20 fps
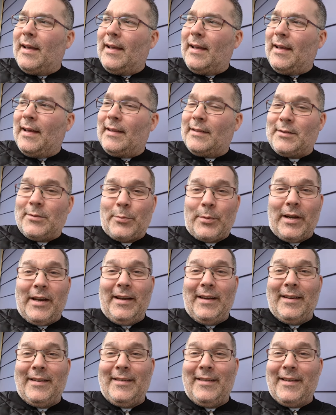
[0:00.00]
yeah, it's
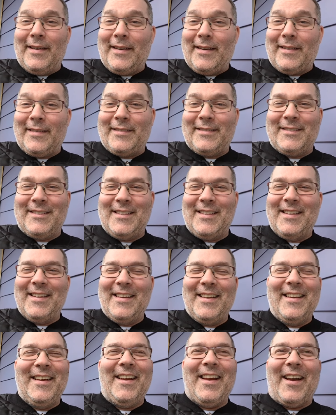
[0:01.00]
raining. Yes.
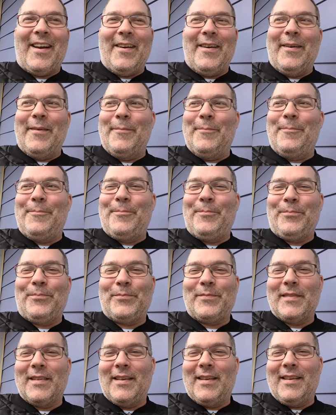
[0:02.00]
Um,
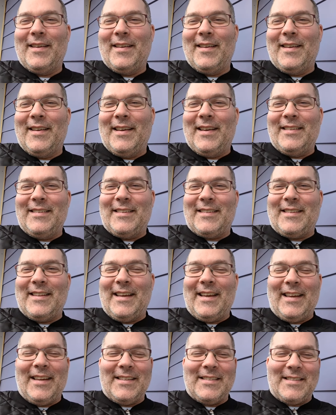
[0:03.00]
and the
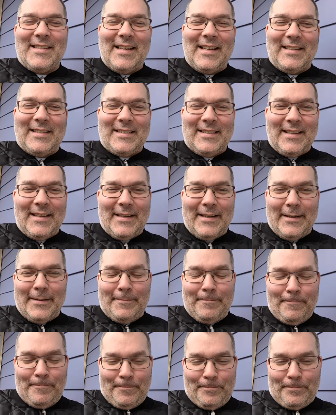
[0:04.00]
thing is that, uh,
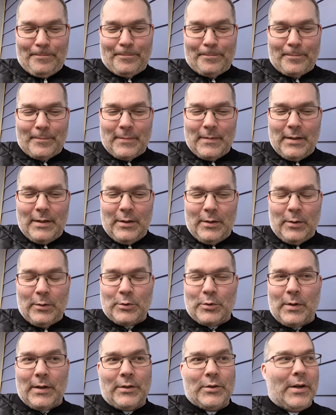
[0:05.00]
you know,
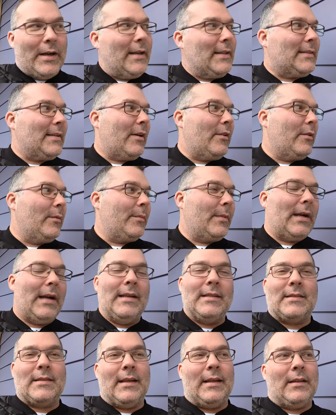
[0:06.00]
so I try to tell them
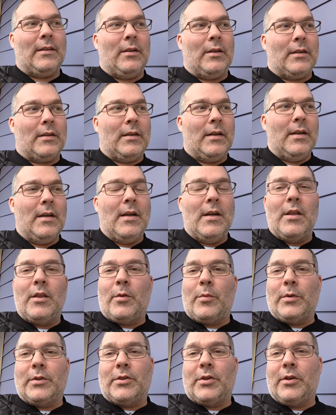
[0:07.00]
guys like, look,
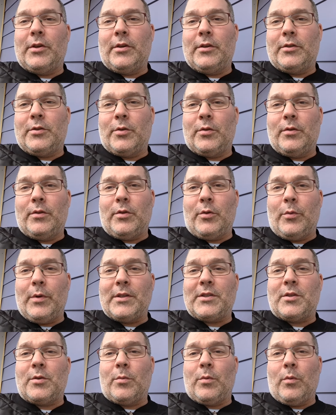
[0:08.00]
the return to the
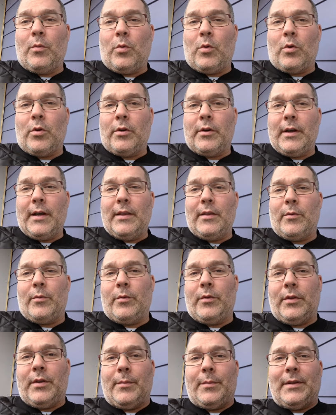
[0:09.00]
risk to reward and
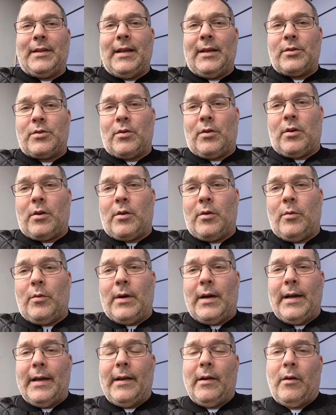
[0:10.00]
the, the potential
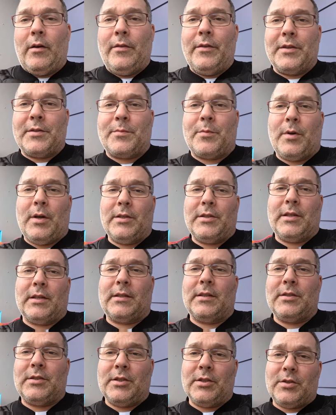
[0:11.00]
ROI on this
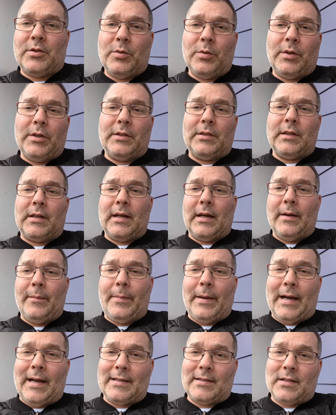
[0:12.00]
project is just too good to kind of
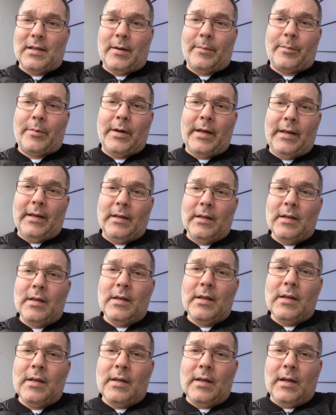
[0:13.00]
pass up, right?
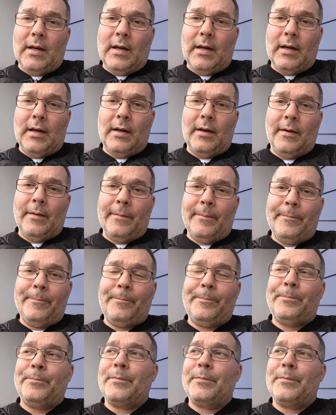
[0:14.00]
Um,